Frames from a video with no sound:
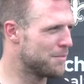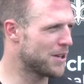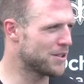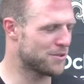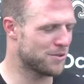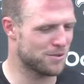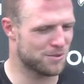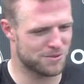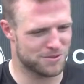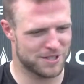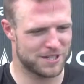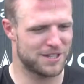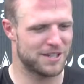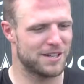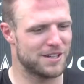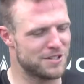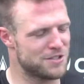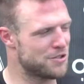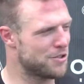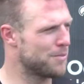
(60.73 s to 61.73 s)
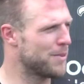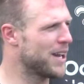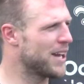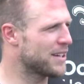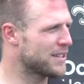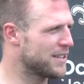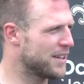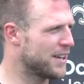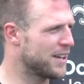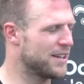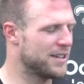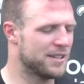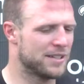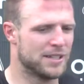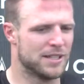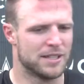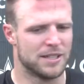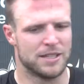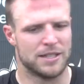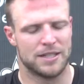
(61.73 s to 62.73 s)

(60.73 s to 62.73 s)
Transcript: muscles than it is your backside. Yeah.